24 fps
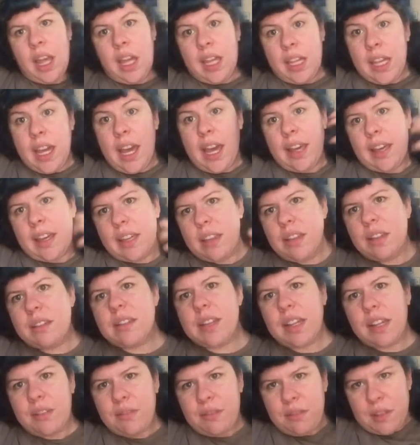Yeah, it looks
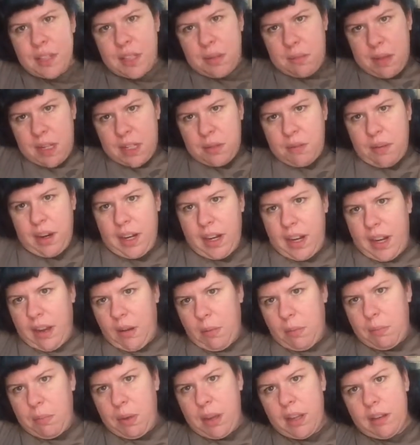like a frizzy mess right now,
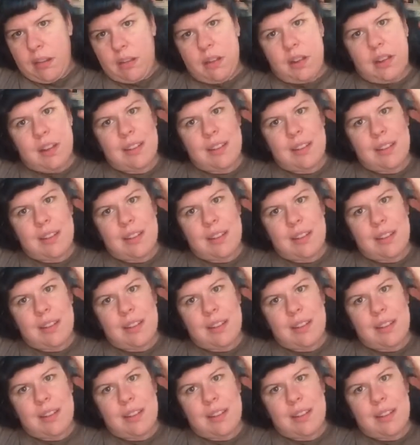but